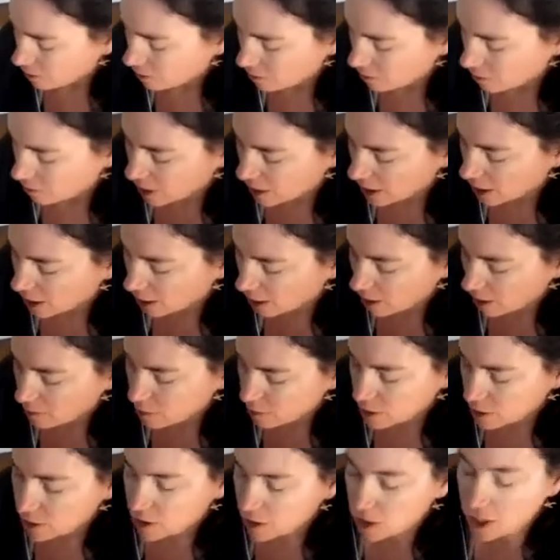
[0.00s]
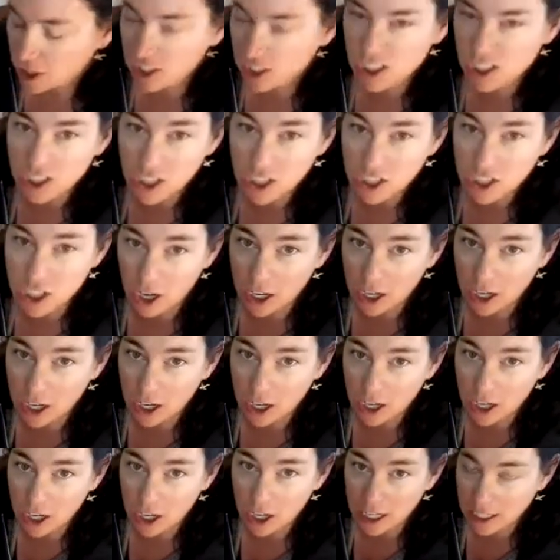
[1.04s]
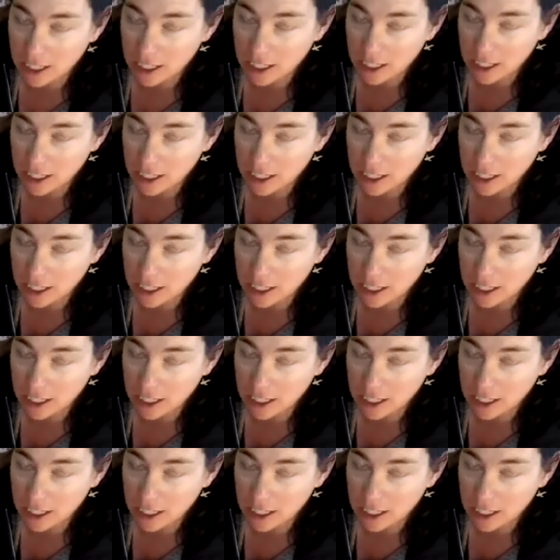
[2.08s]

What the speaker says: So here I'm just starting to